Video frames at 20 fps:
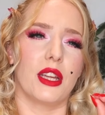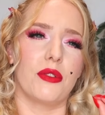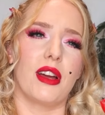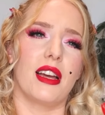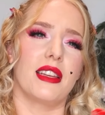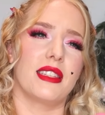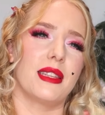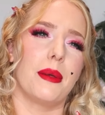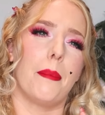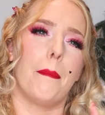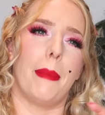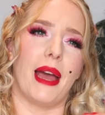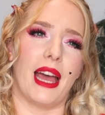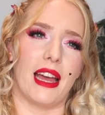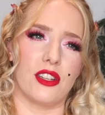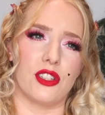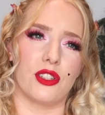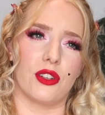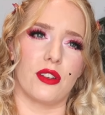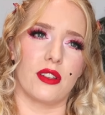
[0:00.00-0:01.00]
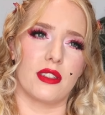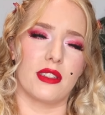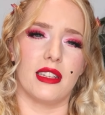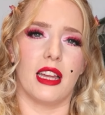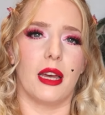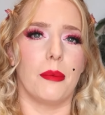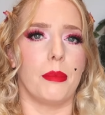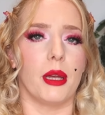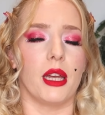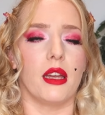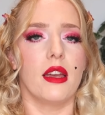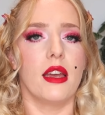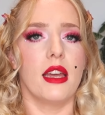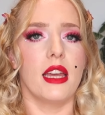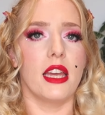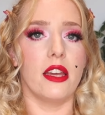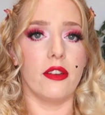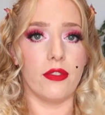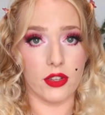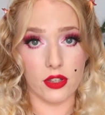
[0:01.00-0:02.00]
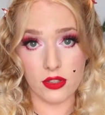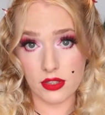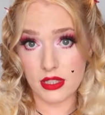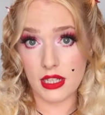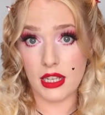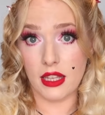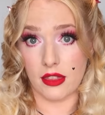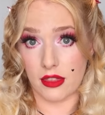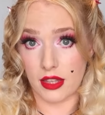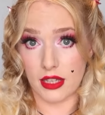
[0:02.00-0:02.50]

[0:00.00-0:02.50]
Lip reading: There are some bad jokes in it, but if you see